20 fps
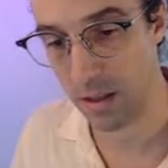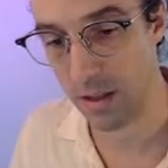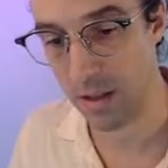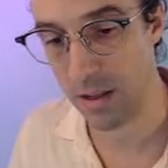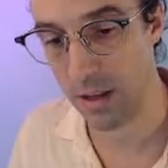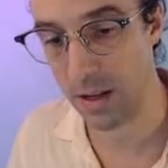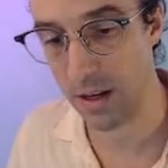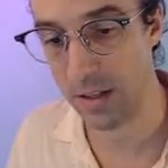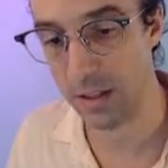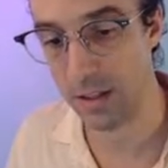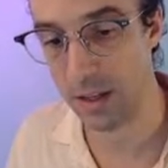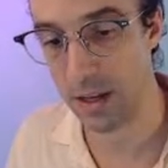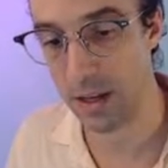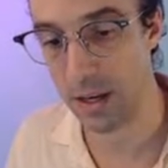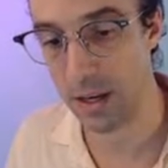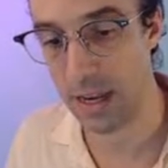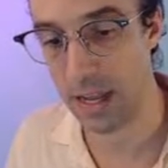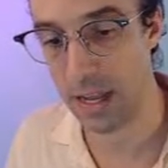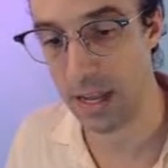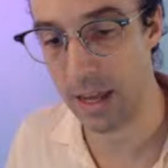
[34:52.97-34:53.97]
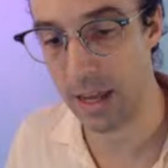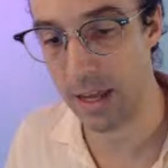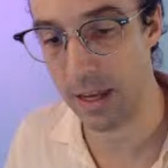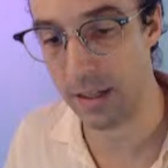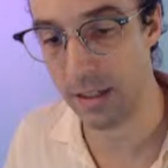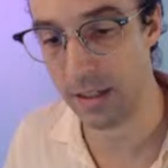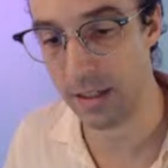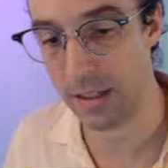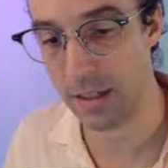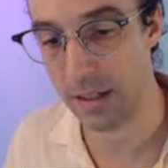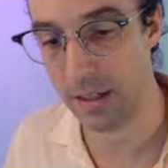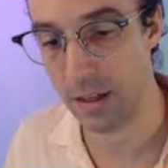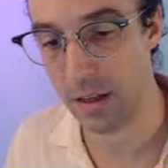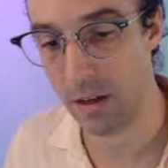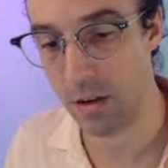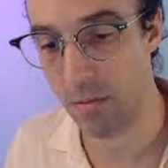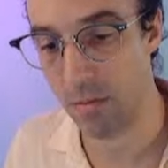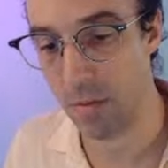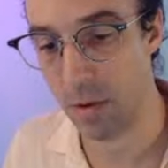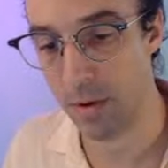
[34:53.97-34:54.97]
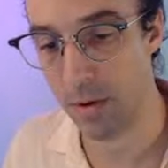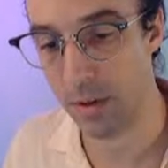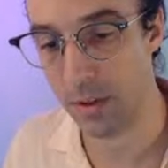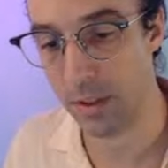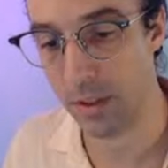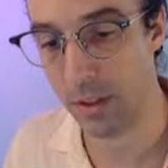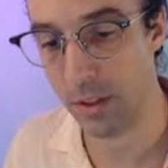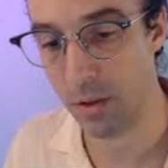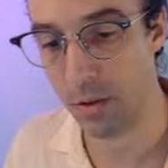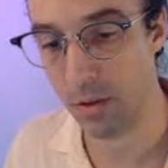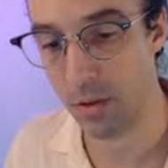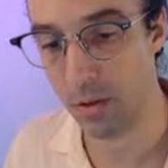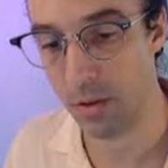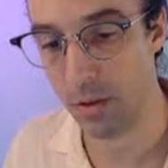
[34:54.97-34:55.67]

And he's got legs. Remember, cute